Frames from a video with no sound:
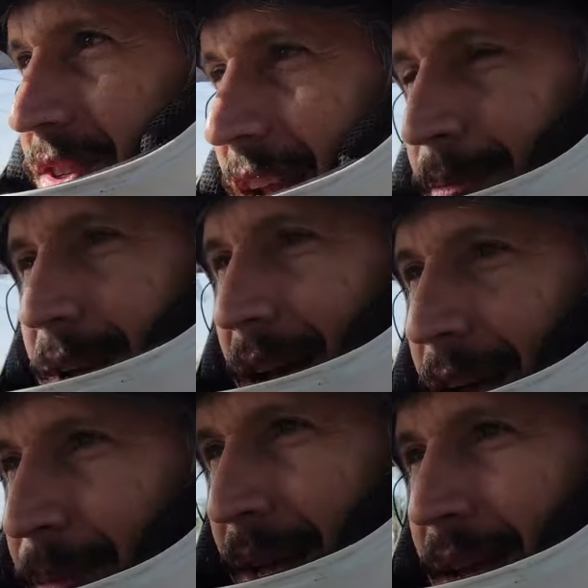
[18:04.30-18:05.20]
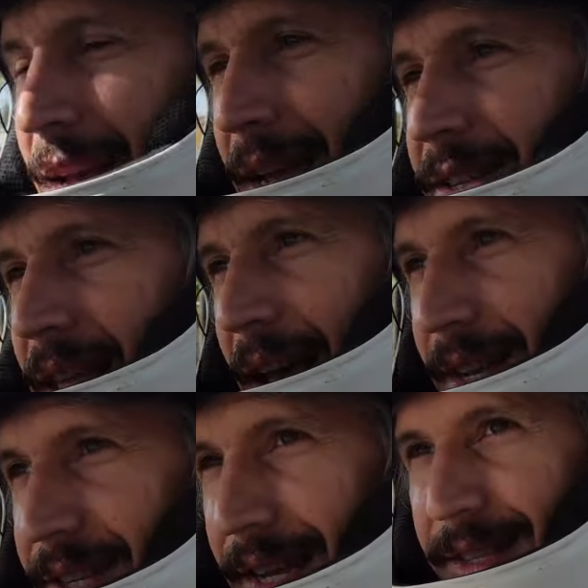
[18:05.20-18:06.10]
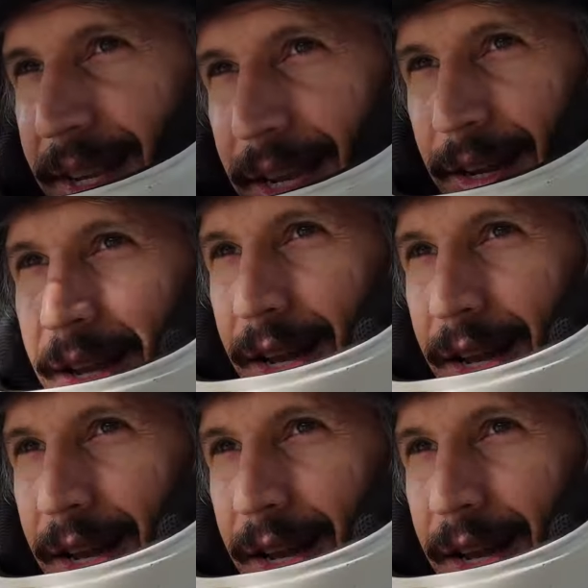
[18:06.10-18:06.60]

same time as the S eighteen.